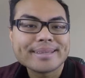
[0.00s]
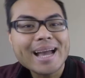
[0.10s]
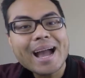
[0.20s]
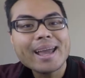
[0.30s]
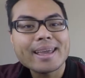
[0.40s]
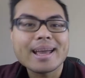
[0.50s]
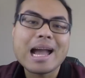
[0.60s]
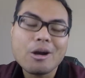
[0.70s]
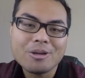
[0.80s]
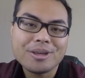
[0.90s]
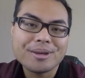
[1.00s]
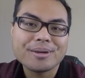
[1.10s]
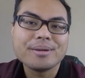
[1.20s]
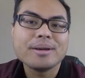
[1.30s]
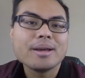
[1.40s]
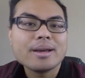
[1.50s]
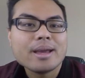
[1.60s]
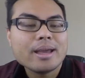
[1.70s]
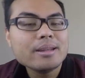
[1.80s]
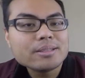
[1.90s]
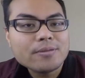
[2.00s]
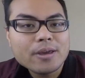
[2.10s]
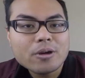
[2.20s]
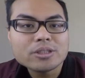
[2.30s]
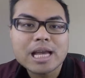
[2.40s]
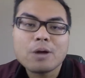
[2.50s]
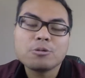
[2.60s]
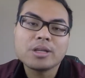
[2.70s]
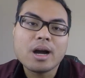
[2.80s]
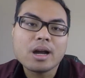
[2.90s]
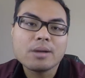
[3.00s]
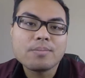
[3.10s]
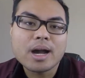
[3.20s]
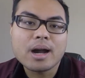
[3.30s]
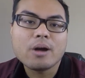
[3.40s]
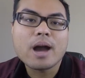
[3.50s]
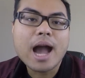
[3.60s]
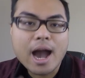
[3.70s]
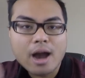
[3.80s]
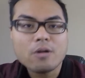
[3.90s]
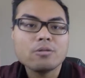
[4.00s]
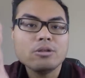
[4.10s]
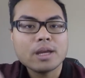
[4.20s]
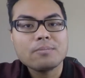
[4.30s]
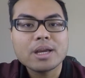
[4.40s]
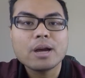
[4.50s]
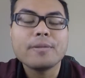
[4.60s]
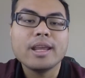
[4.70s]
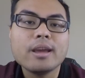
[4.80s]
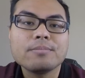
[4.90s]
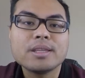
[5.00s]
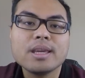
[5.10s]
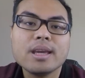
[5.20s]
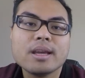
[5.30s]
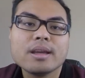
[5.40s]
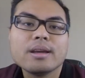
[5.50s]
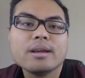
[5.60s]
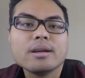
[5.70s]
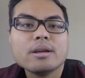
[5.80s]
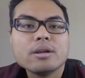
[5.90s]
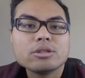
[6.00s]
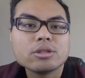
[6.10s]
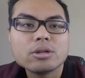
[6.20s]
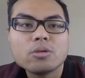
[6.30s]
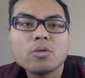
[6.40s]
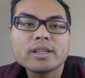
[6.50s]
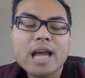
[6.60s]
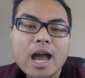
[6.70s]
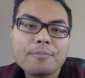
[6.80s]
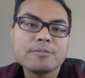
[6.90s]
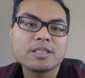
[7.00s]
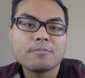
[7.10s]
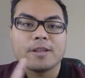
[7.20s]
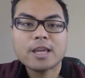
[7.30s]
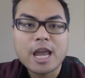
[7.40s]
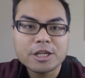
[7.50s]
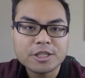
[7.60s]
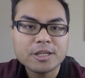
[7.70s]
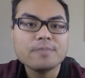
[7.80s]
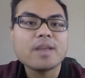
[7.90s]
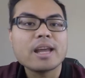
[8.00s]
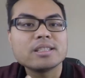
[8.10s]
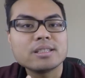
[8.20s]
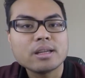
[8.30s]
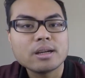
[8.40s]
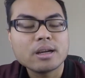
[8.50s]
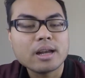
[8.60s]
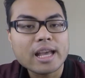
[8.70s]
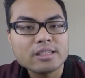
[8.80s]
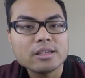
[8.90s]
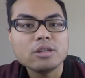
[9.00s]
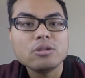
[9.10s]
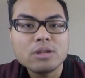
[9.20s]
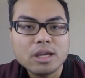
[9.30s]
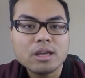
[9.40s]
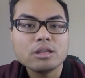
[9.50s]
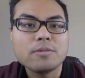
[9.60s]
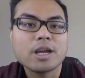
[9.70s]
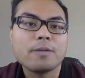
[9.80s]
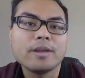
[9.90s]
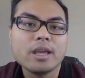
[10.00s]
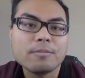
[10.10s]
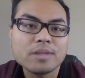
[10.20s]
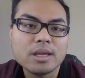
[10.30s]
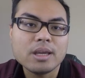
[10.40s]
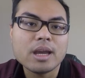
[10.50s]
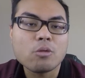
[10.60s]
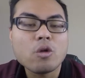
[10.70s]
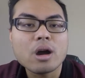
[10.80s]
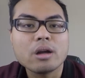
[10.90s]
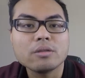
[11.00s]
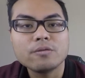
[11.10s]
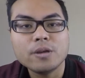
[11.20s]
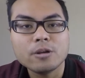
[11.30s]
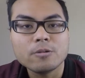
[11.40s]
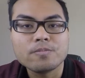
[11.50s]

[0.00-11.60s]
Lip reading: Hi, how are you? In this video, I will talk about how you can become an EMT. So what type of certification and license you need to become an EMT and work on the field.